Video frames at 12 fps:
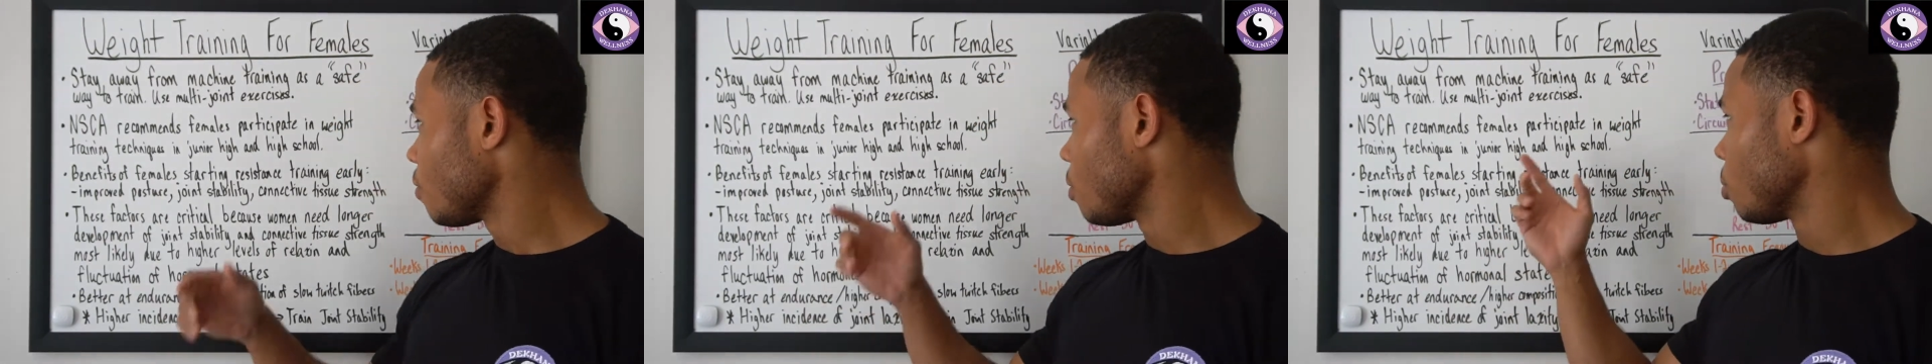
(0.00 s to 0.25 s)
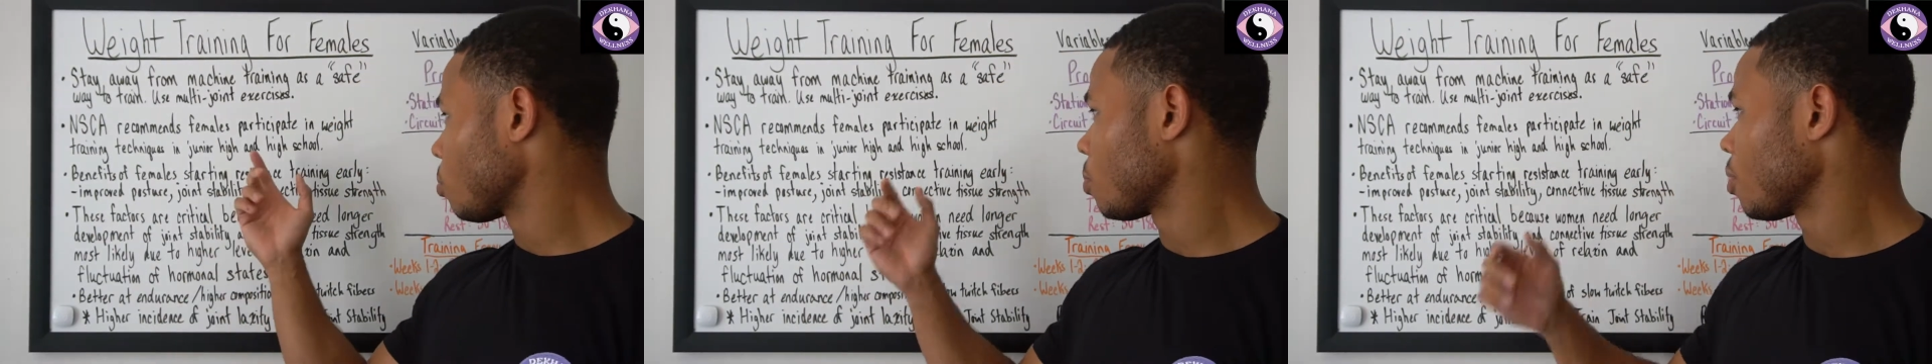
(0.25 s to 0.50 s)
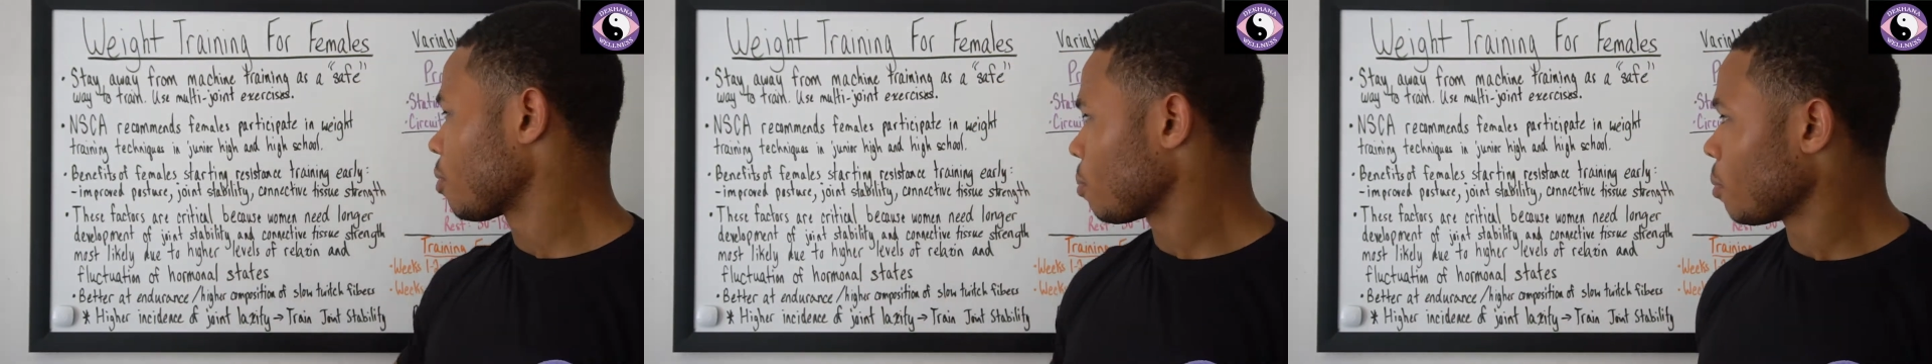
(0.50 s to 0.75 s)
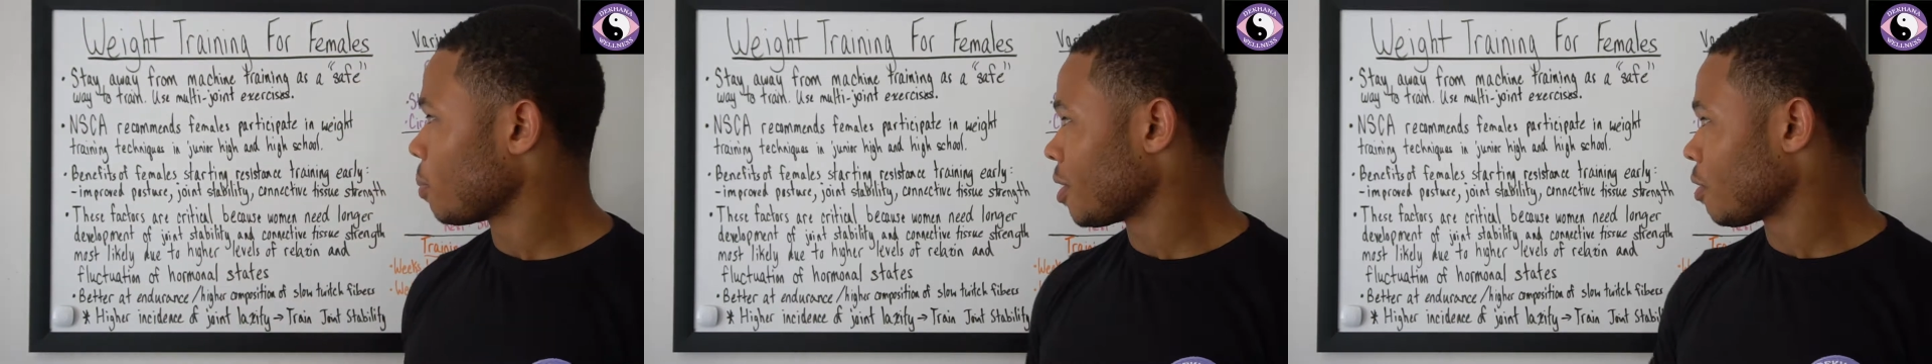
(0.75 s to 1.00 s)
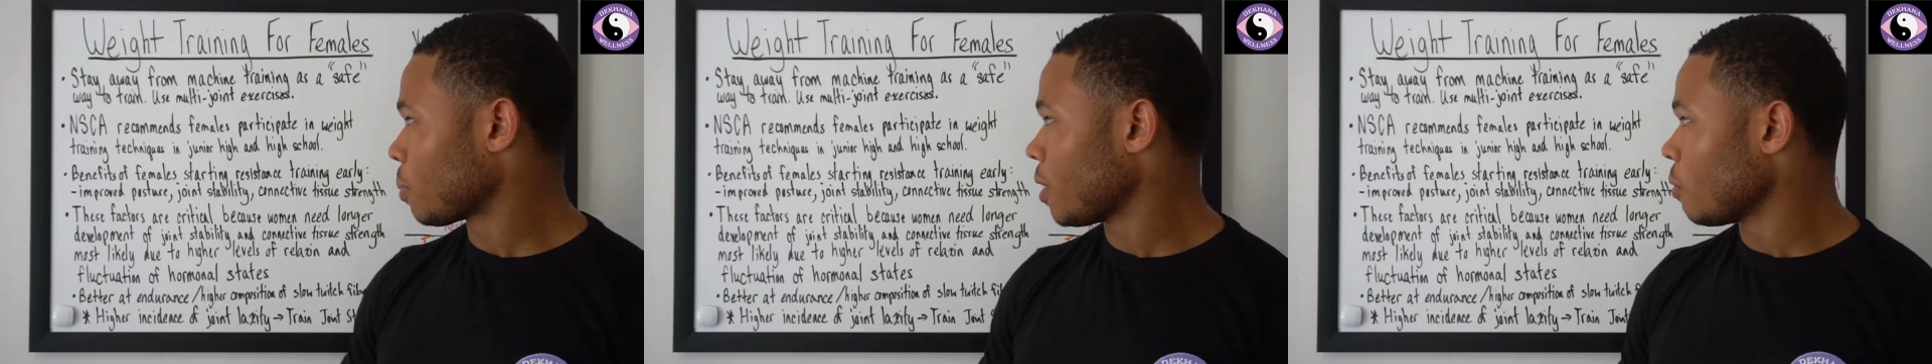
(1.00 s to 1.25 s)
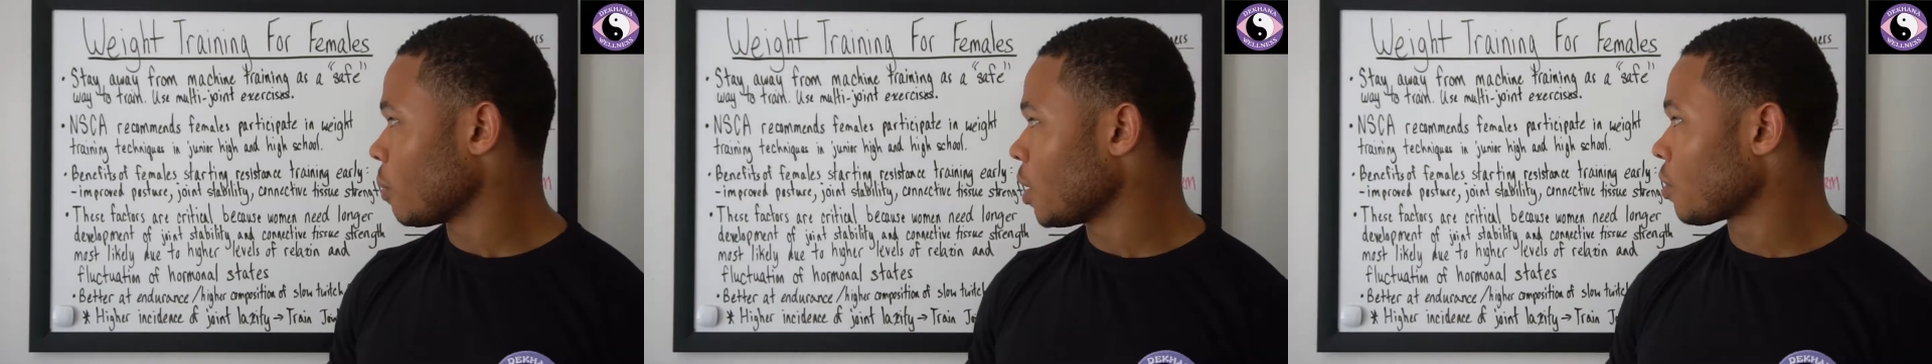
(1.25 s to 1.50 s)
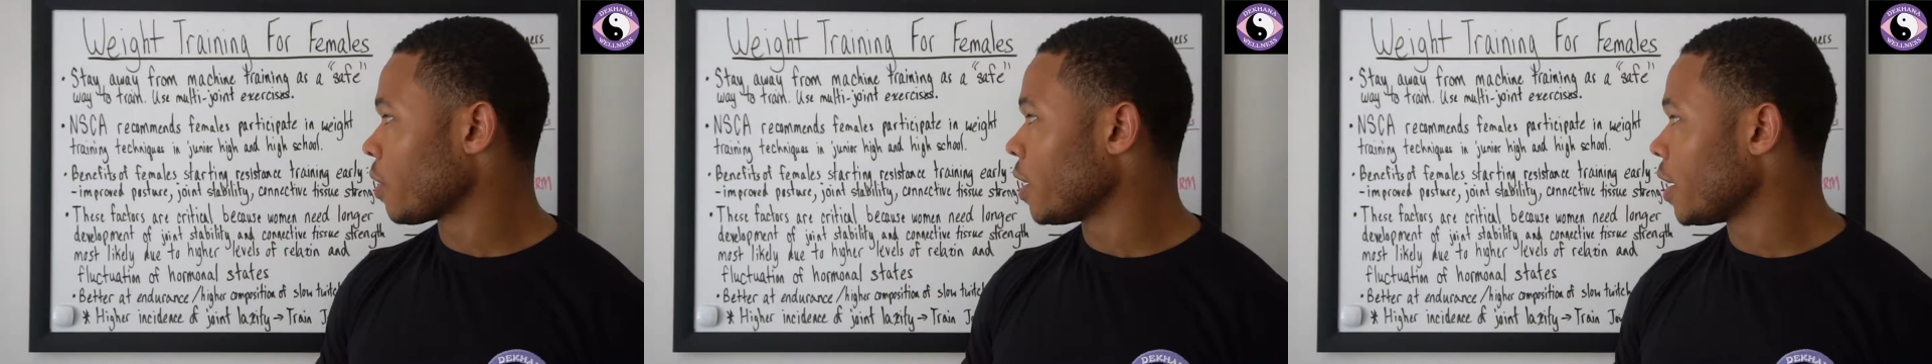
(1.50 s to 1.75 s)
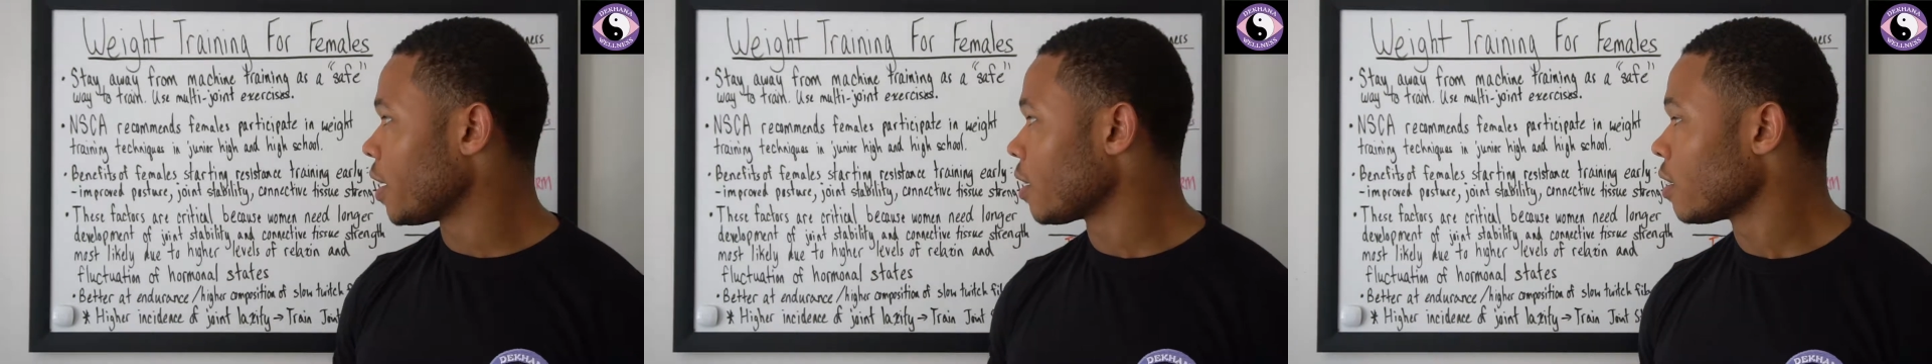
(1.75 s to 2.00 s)
females participate in weight
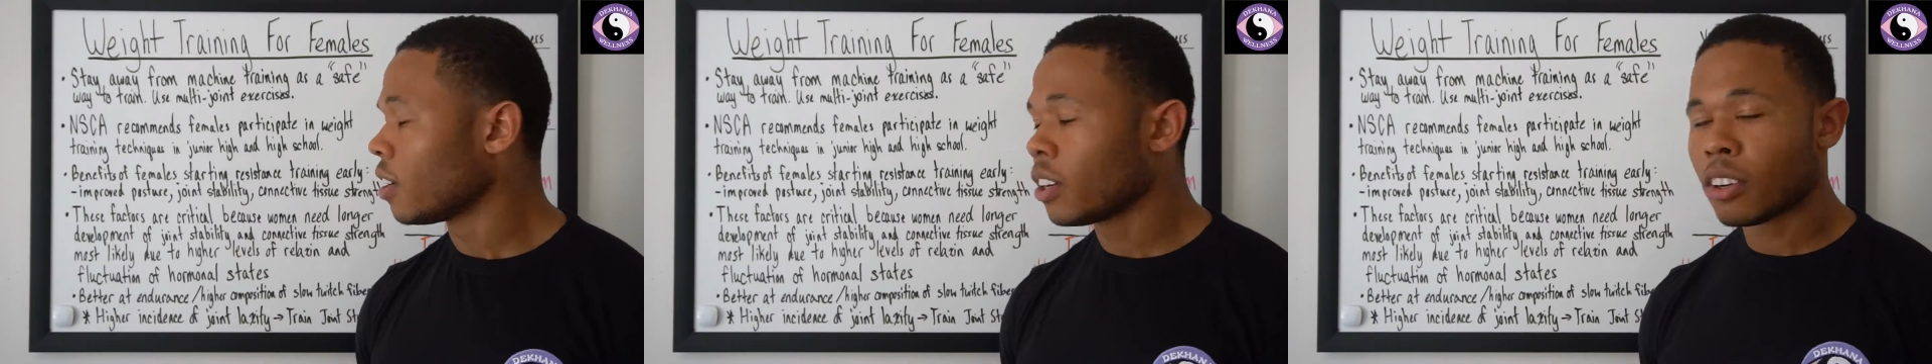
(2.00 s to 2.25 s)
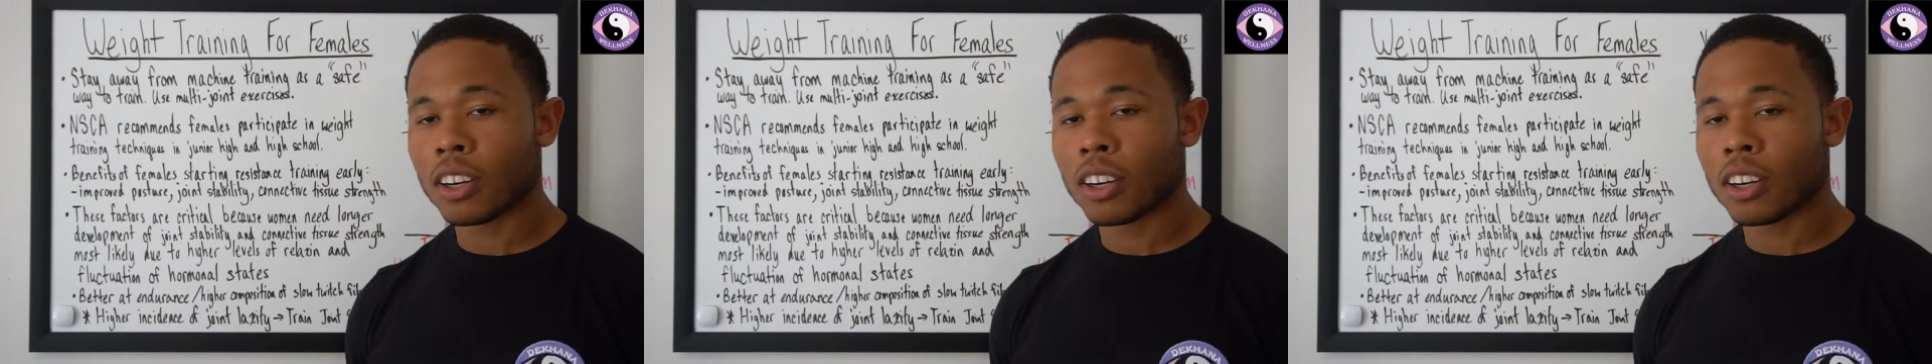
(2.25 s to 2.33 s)
training